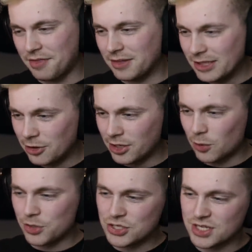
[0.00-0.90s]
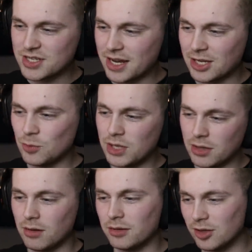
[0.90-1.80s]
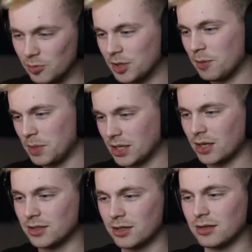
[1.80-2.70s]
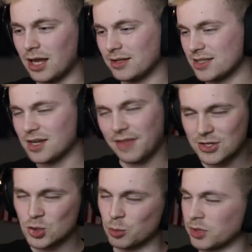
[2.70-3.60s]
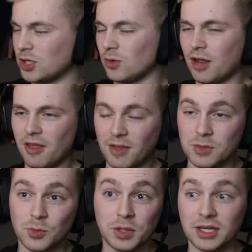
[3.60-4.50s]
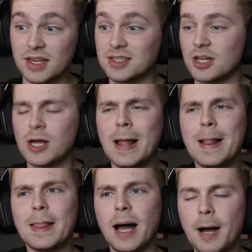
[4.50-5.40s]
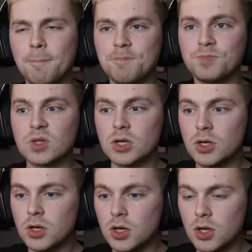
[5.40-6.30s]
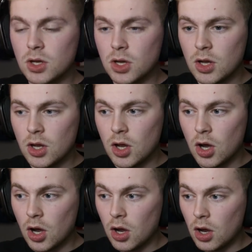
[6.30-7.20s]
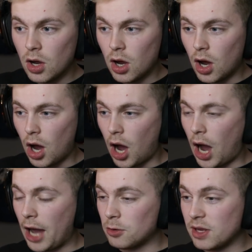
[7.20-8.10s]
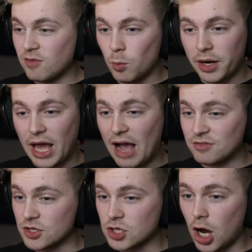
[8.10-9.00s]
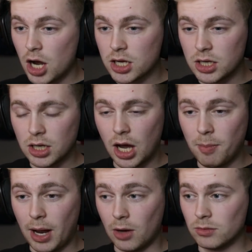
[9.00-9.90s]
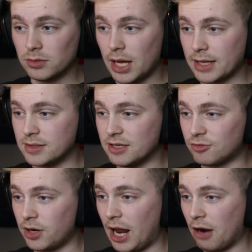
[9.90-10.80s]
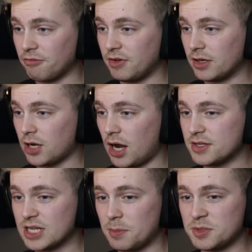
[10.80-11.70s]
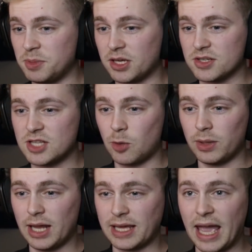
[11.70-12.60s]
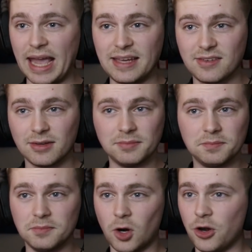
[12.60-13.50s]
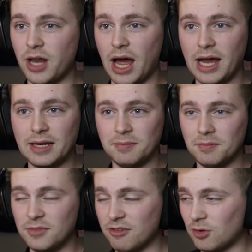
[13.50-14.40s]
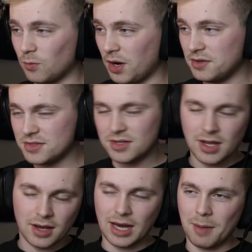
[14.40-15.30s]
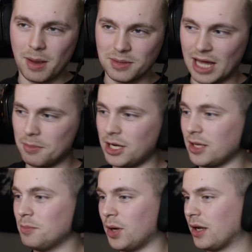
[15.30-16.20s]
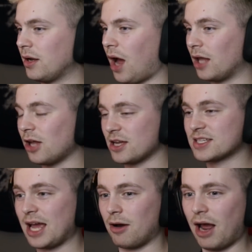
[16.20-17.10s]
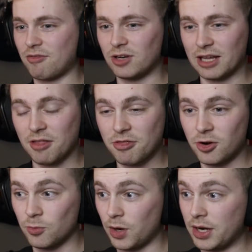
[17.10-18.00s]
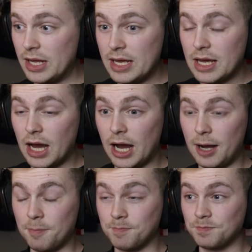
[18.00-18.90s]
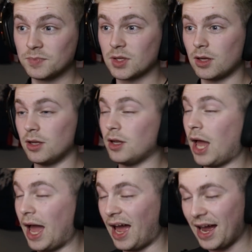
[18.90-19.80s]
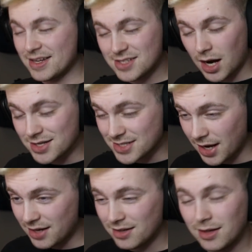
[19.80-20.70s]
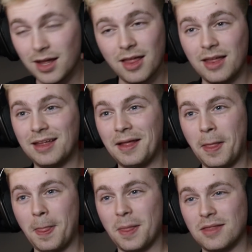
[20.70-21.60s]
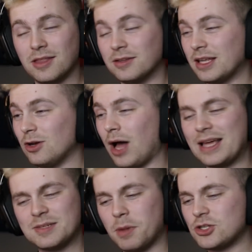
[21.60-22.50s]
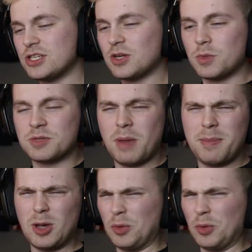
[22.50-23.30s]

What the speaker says: lyric where she's saying, you need a little bit of me, a little LALISA, that's super cute. I thought that was a really nice touch. I don't even want to have to talk about like different outfit concepts because there were like 8 or 9 different ones. Not maybe that many, but I lost count after like the third one. As I said, the little, as much as it was maybe